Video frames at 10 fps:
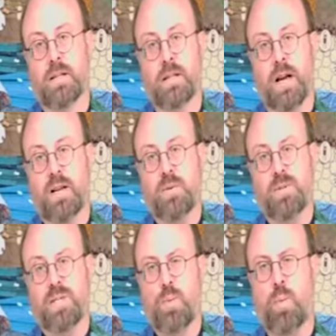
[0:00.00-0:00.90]
I don't
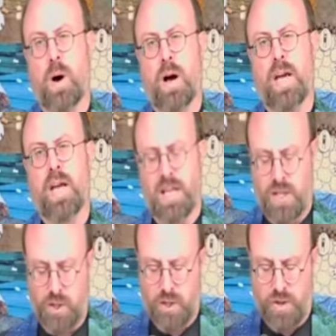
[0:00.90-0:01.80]
see why it
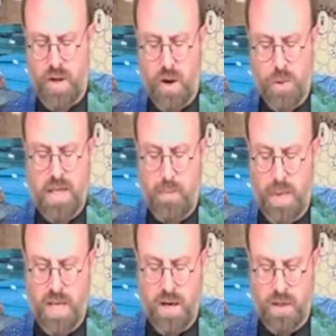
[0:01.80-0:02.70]
should only be
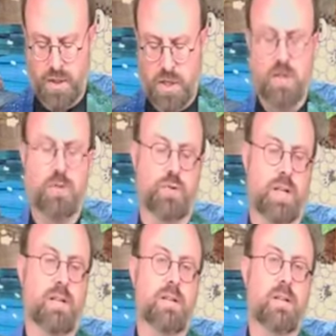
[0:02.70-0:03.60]
young children
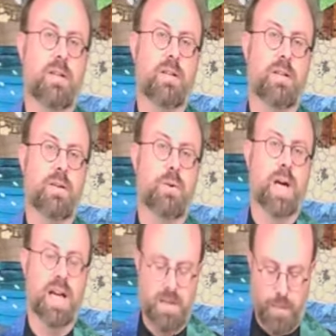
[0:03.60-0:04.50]
who
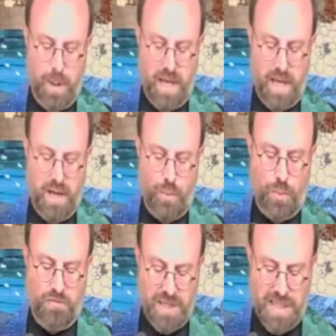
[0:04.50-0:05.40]
get to play
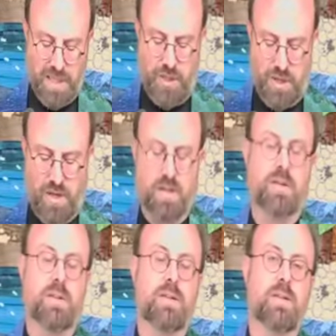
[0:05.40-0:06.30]
with religion,
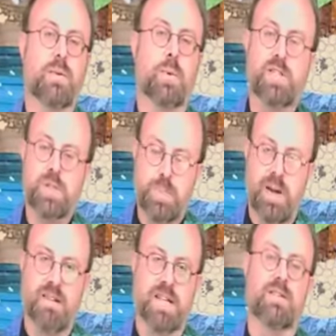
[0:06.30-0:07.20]
with
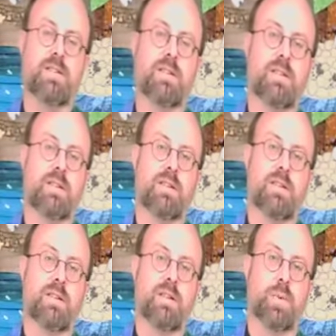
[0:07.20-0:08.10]
spirit,
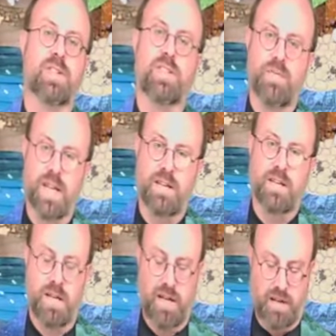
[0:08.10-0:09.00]
with
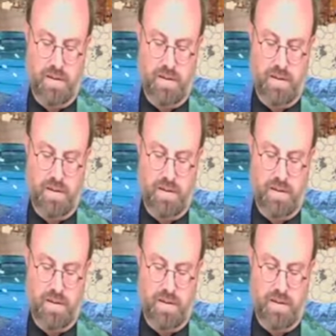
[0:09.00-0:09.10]
divinity.